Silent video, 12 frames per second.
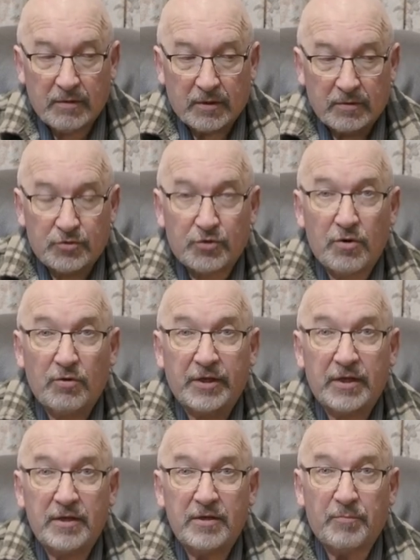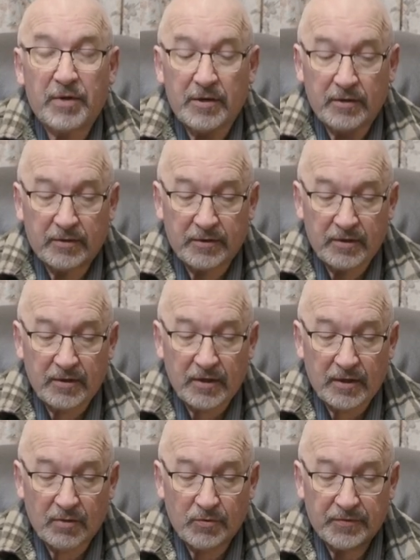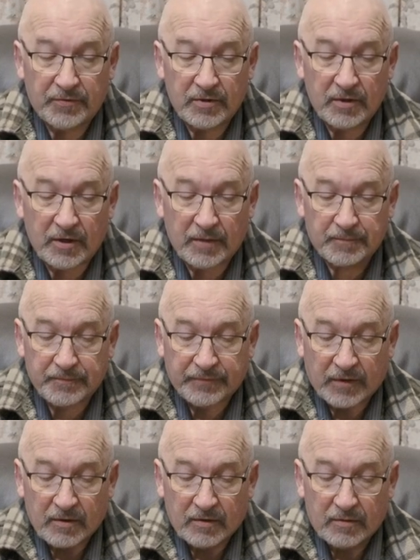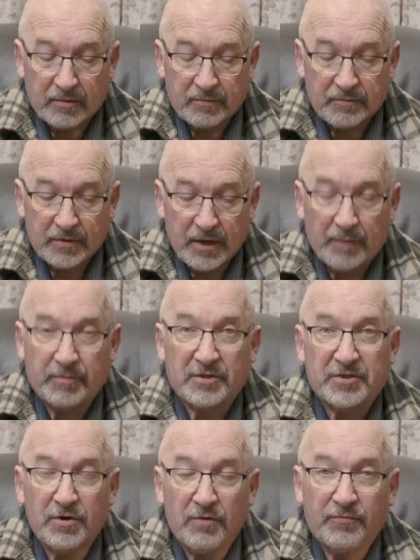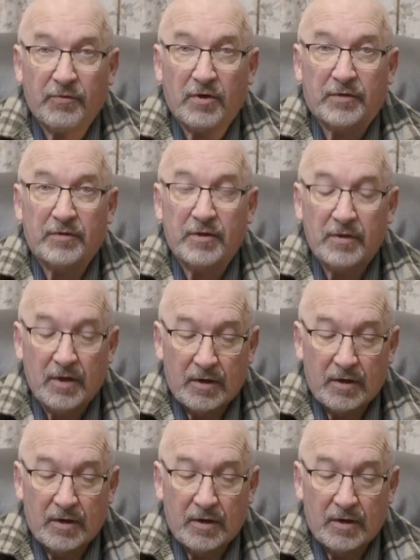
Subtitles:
controlling independently with the app itself, like the